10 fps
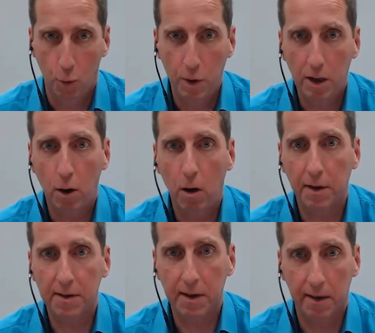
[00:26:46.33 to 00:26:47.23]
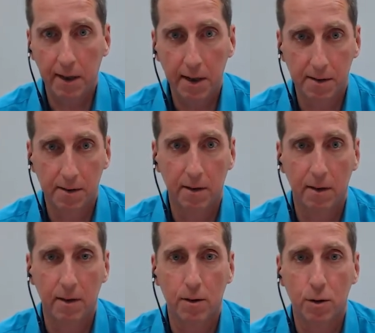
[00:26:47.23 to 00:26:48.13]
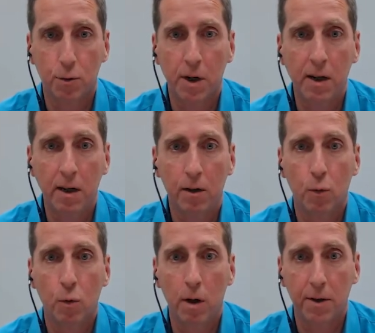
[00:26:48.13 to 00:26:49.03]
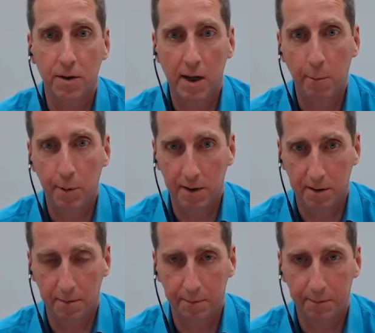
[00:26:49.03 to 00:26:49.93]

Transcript: We call these athletes training world champions.